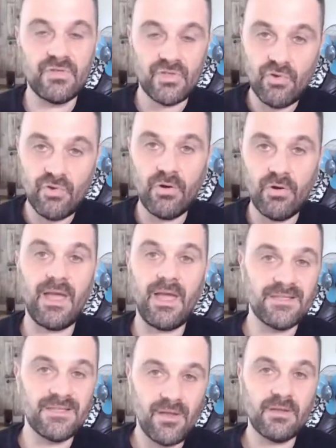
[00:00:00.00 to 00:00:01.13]
strong
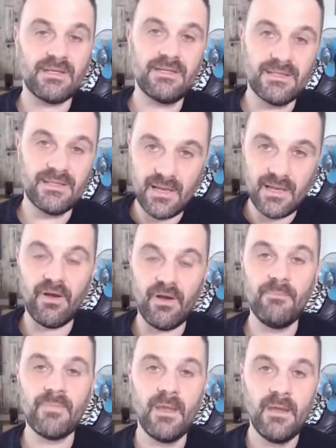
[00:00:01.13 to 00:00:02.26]
and starting to deliver.
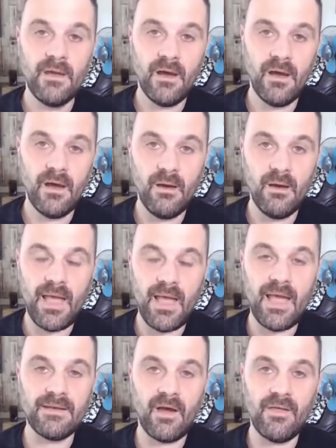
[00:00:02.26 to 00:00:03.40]

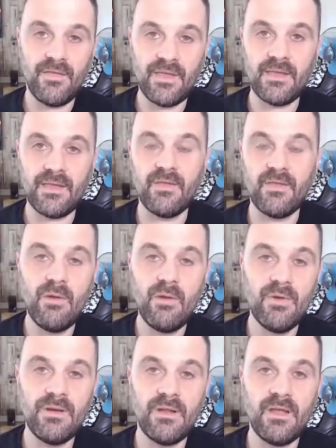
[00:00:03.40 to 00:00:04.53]
And I think at the
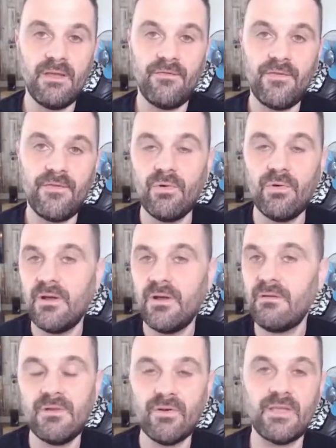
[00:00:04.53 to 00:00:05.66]
moment, if you
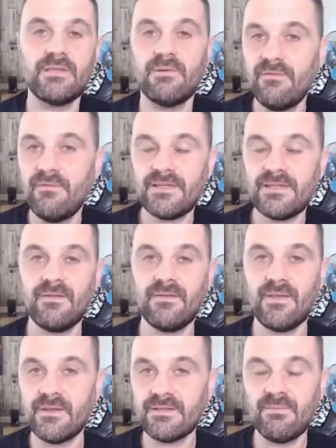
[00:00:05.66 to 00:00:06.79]
were looking to invest in
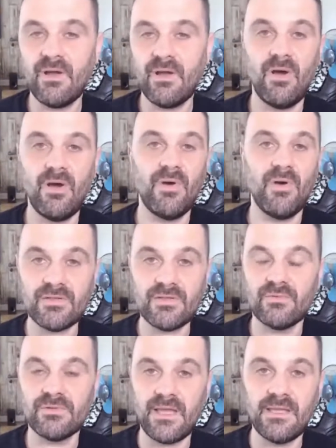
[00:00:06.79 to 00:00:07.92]
things, my
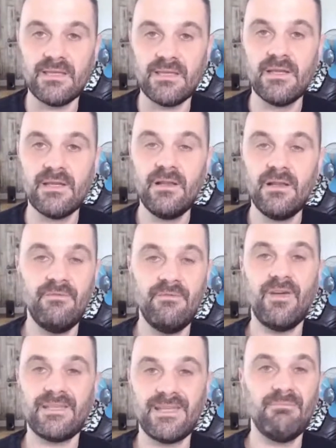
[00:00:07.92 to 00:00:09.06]
personal take is
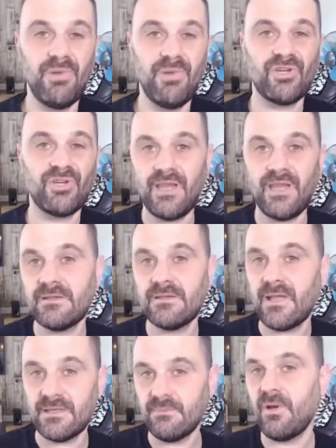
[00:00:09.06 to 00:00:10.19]
investing in blockchains
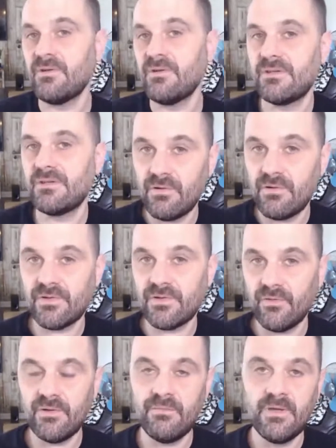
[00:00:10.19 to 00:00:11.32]
as opposed to tokens
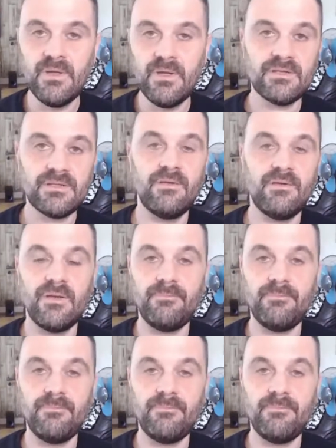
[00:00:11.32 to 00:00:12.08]
on them. So